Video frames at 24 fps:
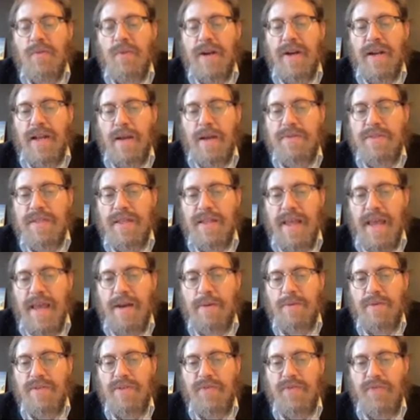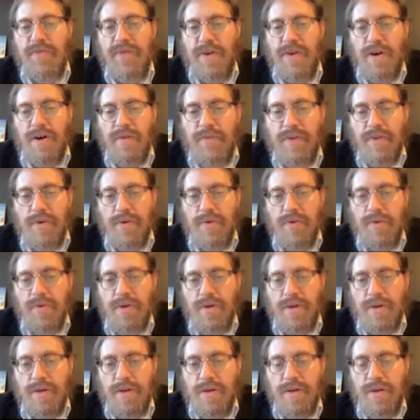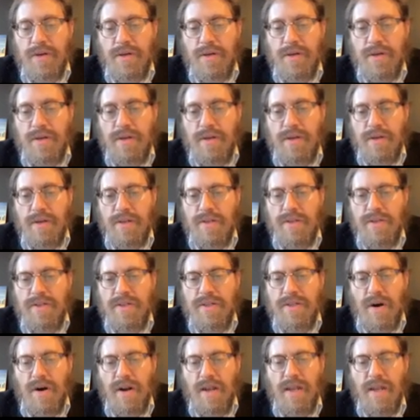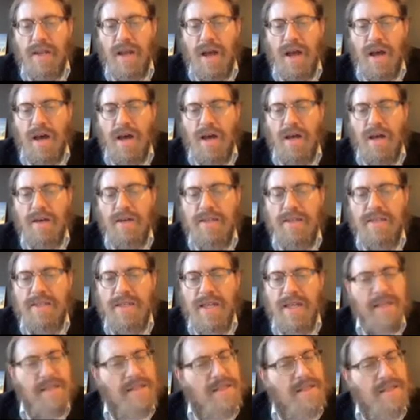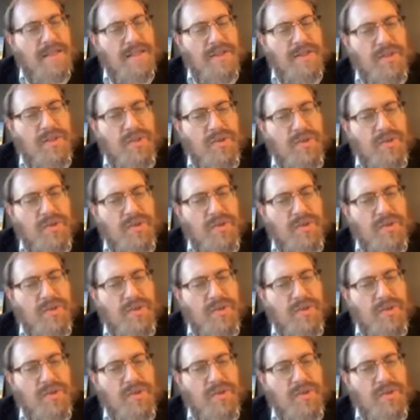when it comes to the animals, fear of you. Sorry, God says this